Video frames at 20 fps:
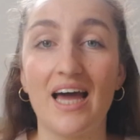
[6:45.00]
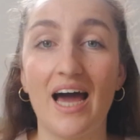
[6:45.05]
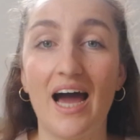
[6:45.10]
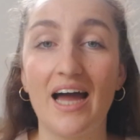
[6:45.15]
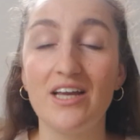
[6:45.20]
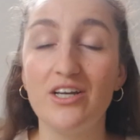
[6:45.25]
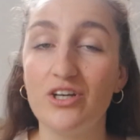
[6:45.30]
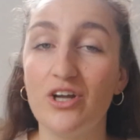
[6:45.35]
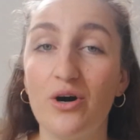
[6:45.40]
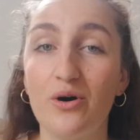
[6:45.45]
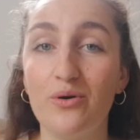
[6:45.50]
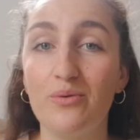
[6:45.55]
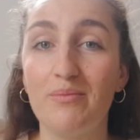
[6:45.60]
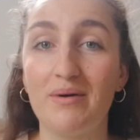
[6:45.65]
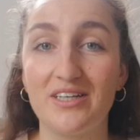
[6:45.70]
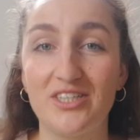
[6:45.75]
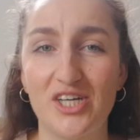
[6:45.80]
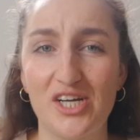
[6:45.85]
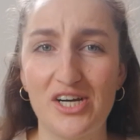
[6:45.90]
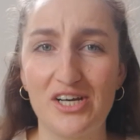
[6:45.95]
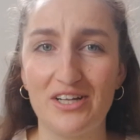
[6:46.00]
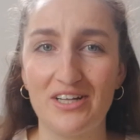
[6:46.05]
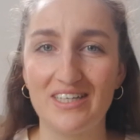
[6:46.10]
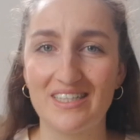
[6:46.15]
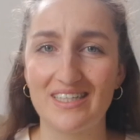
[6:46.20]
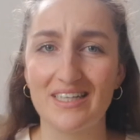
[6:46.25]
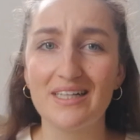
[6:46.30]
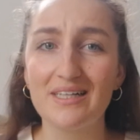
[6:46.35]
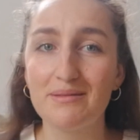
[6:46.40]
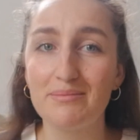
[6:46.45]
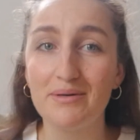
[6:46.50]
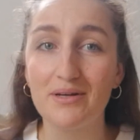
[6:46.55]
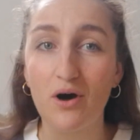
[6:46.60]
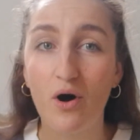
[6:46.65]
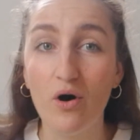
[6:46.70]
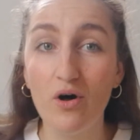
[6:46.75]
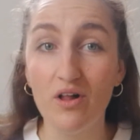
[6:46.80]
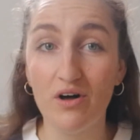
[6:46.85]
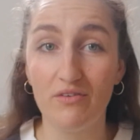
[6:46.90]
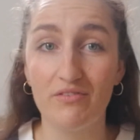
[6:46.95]
I know my channel is a little bit
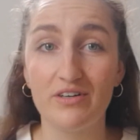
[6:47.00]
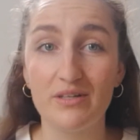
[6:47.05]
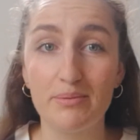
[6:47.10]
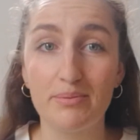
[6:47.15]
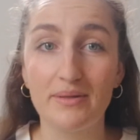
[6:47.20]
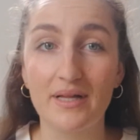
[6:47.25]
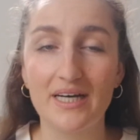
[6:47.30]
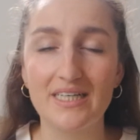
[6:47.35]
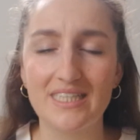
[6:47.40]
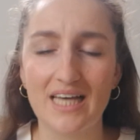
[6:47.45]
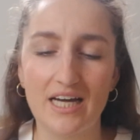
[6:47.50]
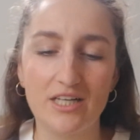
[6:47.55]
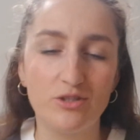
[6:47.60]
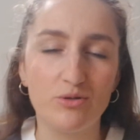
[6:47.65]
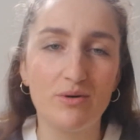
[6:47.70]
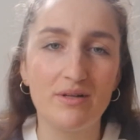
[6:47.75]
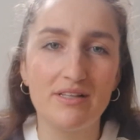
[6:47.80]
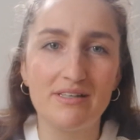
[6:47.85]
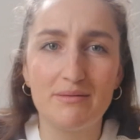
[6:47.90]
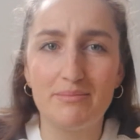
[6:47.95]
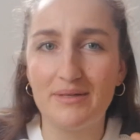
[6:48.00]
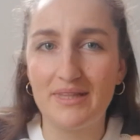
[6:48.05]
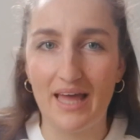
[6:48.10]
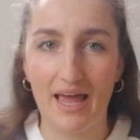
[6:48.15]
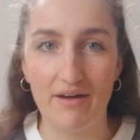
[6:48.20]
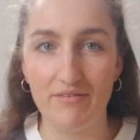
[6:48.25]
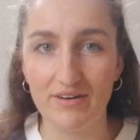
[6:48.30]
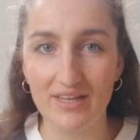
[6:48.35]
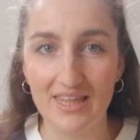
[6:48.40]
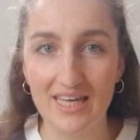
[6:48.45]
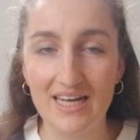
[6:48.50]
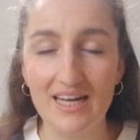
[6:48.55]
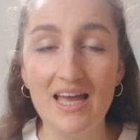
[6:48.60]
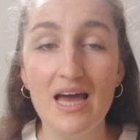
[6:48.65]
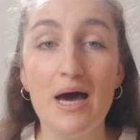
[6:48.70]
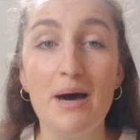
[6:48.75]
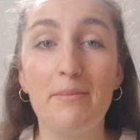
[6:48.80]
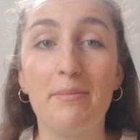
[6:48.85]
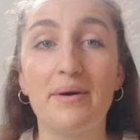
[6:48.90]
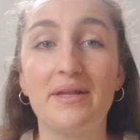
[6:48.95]
all over the place, I do a little bit everything,
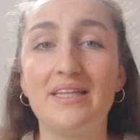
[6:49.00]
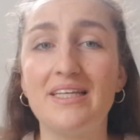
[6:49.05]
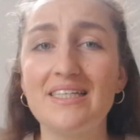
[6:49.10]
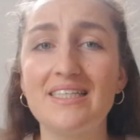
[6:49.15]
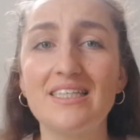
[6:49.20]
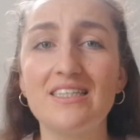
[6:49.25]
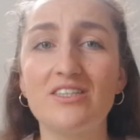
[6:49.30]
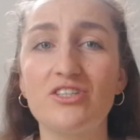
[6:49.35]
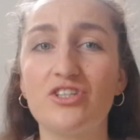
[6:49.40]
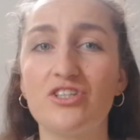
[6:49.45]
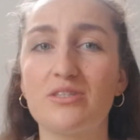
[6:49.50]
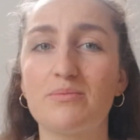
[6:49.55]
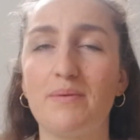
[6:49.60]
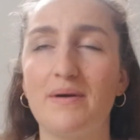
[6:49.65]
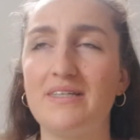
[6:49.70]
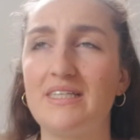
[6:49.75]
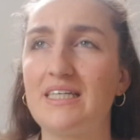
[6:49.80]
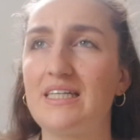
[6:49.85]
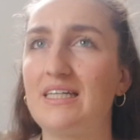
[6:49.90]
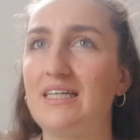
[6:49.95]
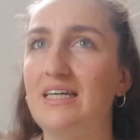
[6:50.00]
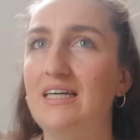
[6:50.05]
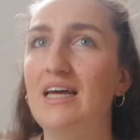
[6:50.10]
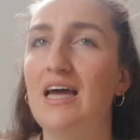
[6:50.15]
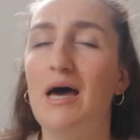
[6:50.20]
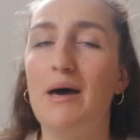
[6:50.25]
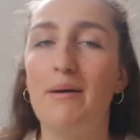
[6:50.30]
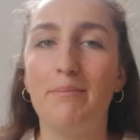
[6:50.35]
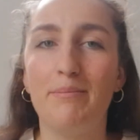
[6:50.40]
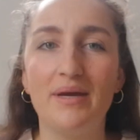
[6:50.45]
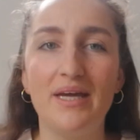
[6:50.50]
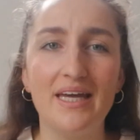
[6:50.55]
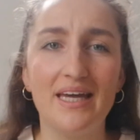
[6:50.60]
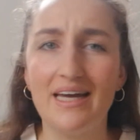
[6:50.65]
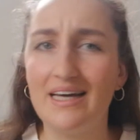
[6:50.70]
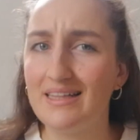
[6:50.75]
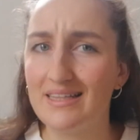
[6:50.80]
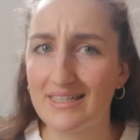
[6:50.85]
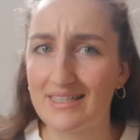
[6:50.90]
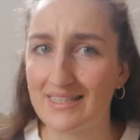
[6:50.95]
but this is just basically me
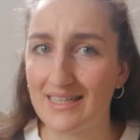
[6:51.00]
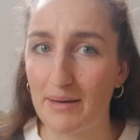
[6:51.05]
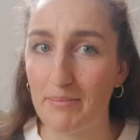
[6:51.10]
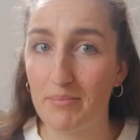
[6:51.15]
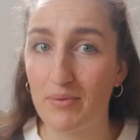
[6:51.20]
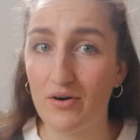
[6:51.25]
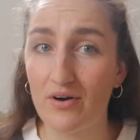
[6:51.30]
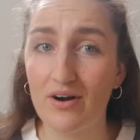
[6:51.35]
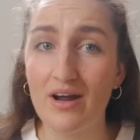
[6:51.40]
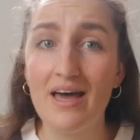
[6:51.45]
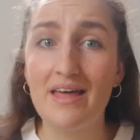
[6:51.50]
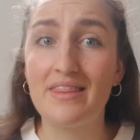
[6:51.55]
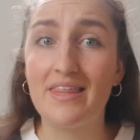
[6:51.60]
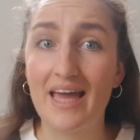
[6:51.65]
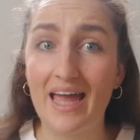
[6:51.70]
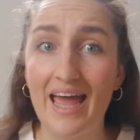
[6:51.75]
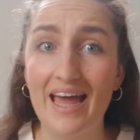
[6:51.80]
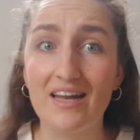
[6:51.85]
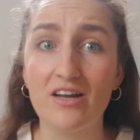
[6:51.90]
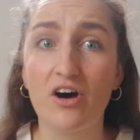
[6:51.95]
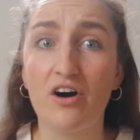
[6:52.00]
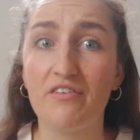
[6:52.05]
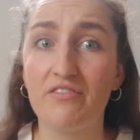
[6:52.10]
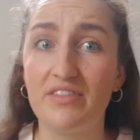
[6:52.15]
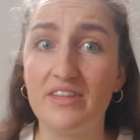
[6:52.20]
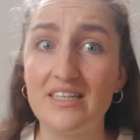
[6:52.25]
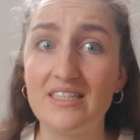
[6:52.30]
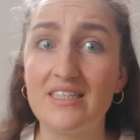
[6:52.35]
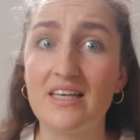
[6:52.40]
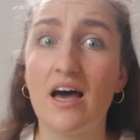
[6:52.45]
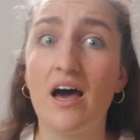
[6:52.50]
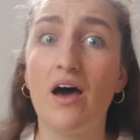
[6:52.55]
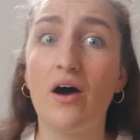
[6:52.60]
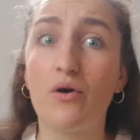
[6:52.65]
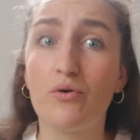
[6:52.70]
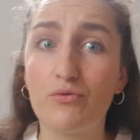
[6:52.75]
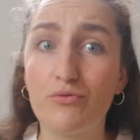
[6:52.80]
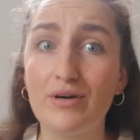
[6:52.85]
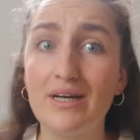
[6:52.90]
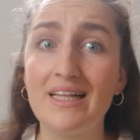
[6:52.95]
in December, the end of this
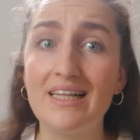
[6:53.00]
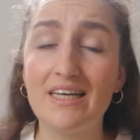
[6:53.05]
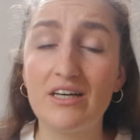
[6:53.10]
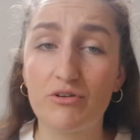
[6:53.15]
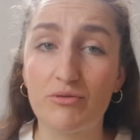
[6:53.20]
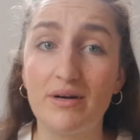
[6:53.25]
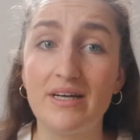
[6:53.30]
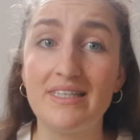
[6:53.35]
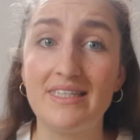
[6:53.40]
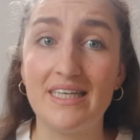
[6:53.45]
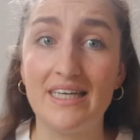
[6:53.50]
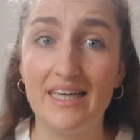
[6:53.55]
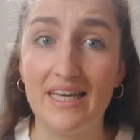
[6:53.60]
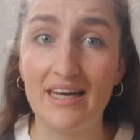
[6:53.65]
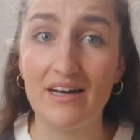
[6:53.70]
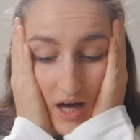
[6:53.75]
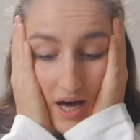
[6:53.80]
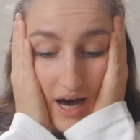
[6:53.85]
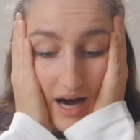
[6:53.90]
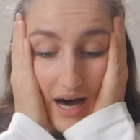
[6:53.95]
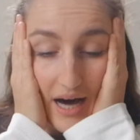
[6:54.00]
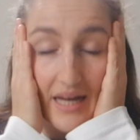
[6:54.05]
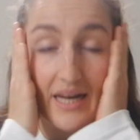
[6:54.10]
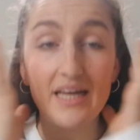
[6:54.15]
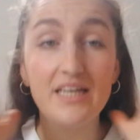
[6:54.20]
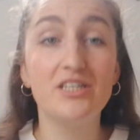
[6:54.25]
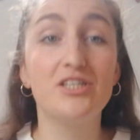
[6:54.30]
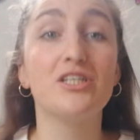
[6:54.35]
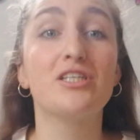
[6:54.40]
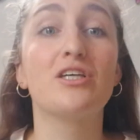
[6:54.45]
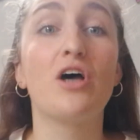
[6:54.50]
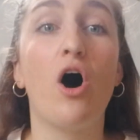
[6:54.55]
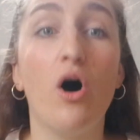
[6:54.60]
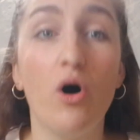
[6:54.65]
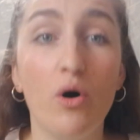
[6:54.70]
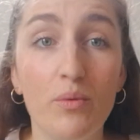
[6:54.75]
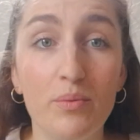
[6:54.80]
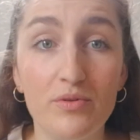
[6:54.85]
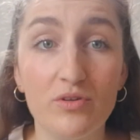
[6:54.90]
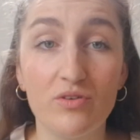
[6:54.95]
really crazy year, and I just
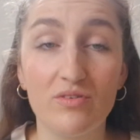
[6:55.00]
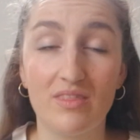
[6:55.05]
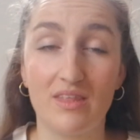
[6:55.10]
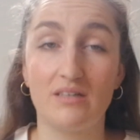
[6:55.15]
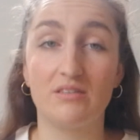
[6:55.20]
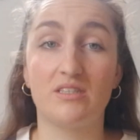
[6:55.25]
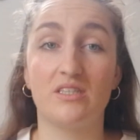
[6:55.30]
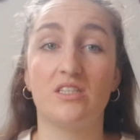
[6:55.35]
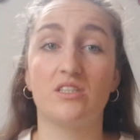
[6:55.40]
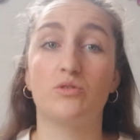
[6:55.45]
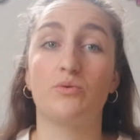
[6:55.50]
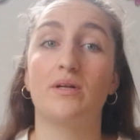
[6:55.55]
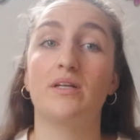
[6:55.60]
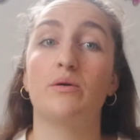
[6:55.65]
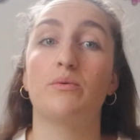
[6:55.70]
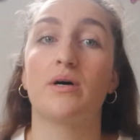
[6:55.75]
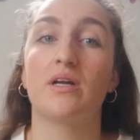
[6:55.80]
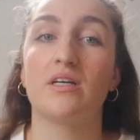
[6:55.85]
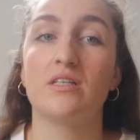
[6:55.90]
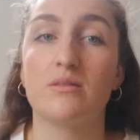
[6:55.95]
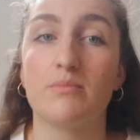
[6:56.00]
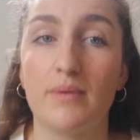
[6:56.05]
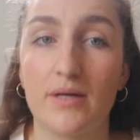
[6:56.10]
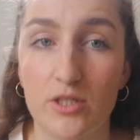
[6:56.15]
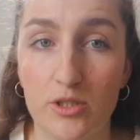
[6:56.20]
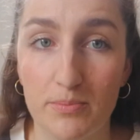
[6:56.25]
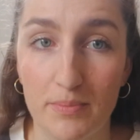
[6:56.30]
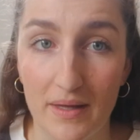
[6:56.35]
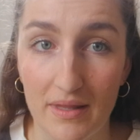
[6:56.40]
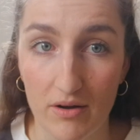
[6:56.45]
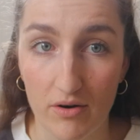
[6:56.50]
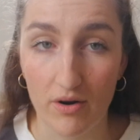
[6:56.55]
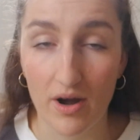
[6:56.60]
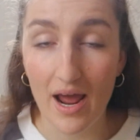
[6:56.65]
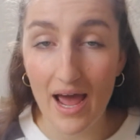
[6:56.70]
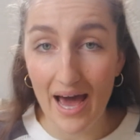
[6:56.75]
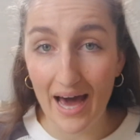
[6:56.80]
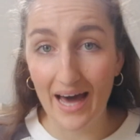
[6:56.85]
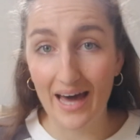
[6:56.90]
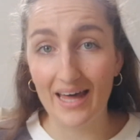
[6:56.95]
hope 2021 is much better.
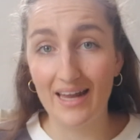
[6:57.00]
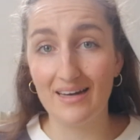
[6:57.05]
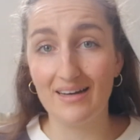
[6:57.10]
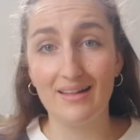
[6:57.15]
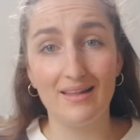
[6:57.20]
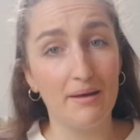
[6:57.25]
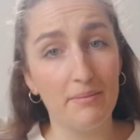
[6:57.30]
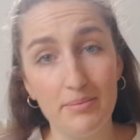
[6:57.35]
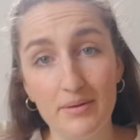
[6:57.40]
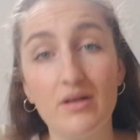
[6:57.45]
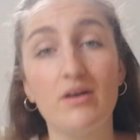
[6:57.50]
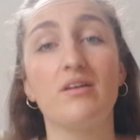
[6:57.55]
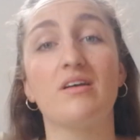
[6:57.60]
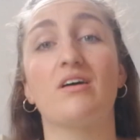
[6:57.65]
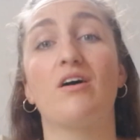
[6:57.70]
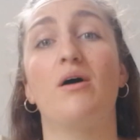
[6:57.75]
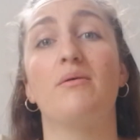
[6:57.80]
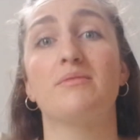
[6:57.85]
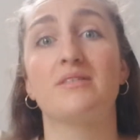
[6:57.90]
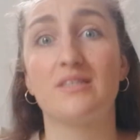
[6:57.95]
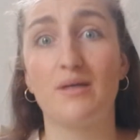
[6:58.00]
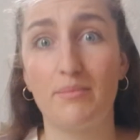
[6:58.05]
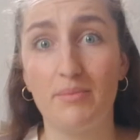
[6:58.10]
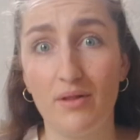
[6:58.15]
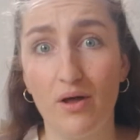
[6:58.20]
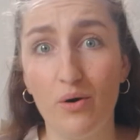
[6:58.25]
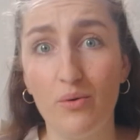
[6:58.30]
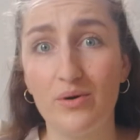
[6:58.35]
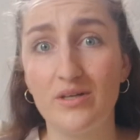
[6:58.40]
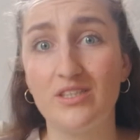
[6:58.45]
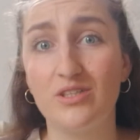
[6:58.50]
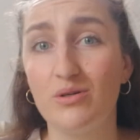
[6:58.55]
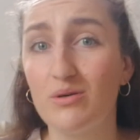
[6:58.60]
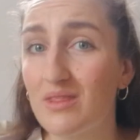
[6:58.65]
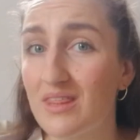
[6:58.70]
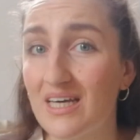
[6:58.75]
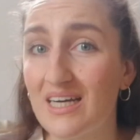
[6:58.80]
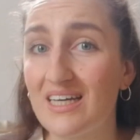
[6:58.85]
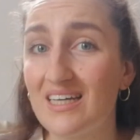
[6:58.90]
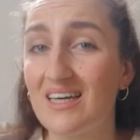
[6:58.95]
And let me know in the comments down below what you
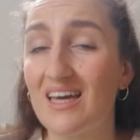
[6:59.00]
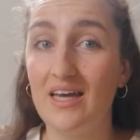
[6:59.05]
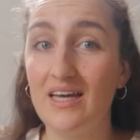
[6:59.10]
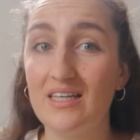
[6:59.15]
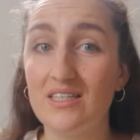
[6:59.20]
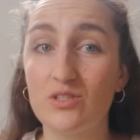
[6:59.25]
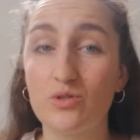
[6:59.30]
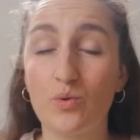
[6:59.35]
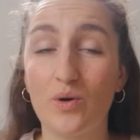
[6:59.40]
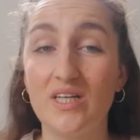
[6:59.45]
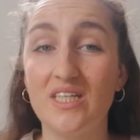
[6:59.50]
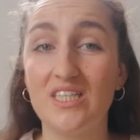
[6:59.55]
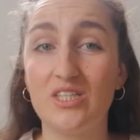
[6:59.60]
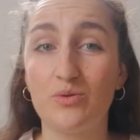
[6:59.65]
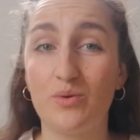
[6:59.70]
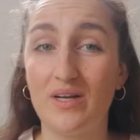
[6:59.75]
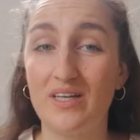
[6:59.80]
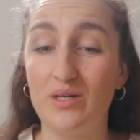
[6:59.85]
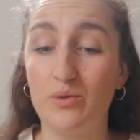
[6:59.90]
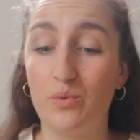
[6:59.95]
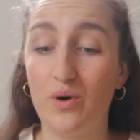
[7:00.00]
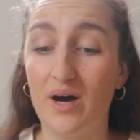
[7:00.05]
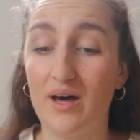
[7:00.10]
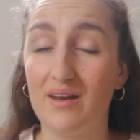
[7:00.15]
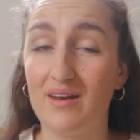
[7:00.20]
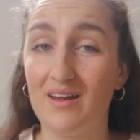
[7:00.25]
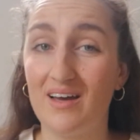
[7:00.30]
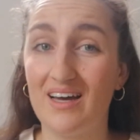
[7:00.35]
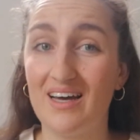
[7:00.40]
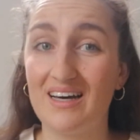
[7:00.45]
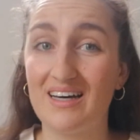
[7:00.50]
think. Is 2021